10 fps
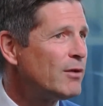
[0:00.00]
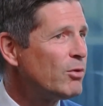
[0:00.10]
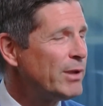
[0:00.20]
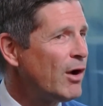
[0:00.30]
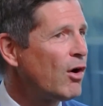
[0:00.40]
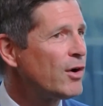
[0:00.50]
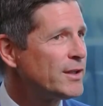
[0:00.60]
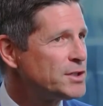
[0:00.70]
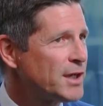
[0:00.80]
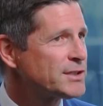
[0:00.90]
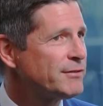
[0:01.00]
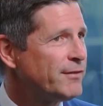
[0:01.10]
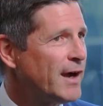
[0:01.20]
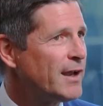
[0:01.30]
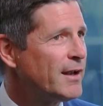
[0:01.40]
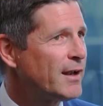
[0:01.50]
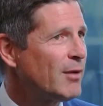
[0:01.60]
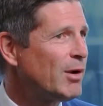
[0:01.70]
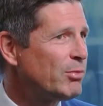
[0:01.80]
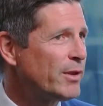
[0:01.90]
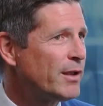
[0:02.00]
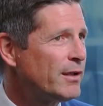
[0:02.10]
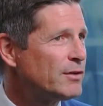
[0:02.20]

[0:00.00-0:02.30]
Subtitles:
it would be hard to justify and come up with a